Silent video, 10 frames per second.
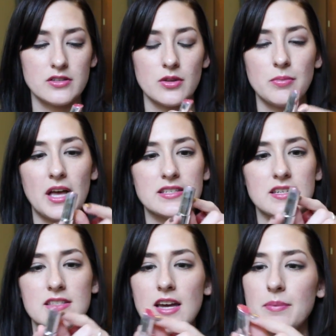So the
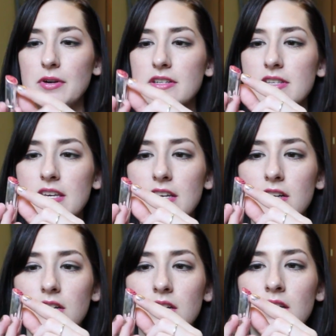plastic stopper is
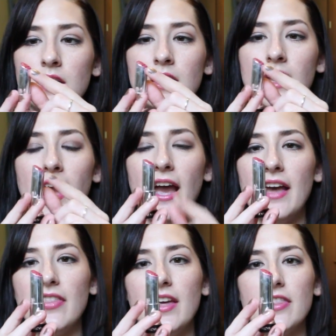here,
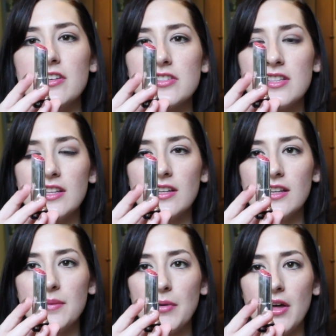and then there's the little
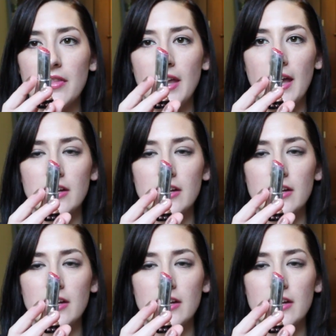lip on the